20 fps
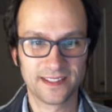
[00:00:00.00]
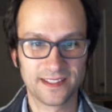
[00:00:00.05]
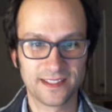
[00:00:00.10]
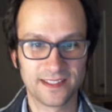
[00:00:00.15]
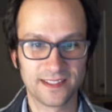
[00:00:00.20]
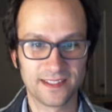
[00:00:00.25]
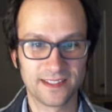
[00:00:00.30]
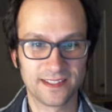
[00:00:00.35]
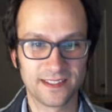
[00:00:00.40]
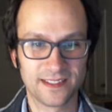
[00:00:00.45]

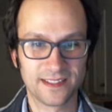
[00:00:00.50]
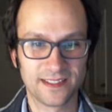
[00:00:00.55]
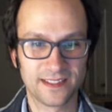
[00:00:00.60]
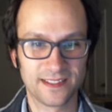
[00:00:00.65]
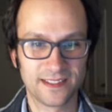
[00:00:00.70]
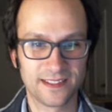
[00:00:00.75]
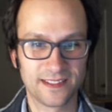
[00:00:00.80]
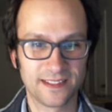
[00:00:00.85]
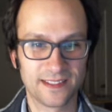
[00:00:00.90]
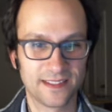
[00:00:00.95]

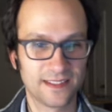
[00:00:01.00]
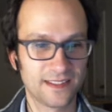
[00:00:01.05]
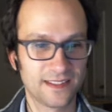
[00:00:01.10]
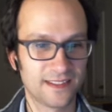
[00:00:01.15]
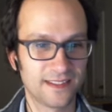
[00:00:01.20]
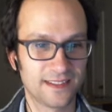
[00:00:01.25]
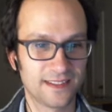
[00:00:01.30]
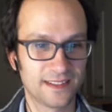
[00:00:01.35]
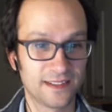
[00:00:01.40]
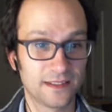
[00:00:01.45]

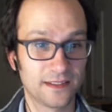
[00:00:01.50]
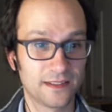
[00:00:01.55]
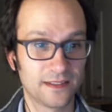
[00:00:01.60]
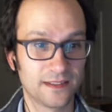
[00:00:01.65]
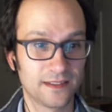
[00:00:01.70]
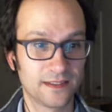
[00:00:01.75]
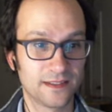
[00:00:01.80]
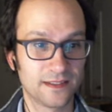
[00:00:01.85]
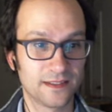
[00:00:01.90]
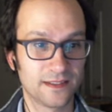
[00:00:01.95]

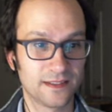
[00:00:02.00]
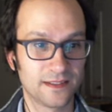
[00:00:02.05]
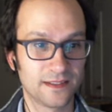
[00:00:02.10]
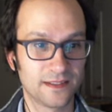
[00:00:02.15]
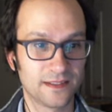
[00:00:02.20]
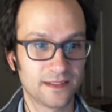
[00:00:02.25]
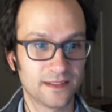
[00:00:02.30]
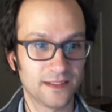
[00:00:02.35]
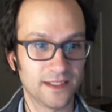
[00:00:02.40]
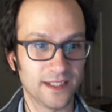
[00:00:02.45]
(silent)